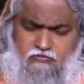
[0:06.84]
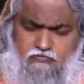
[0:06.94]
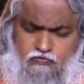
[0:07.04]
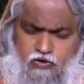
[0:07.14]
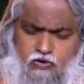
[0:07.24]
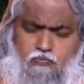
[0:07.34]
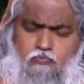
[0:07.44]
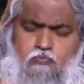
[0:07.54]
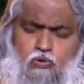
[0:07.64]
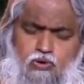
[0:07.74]
for
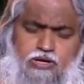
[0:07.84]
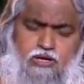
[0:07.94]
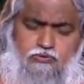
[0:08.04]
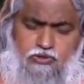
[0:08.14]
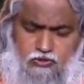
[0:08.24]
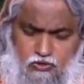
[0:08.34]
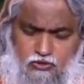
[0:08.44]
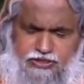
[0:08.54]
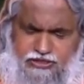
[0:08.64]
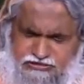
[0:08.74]
pouring out your
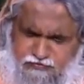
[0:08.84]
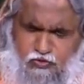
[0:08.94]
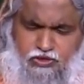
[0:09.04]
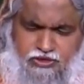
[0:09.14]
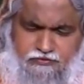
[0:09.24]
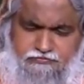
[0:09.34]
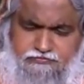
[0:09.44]
glory this morning.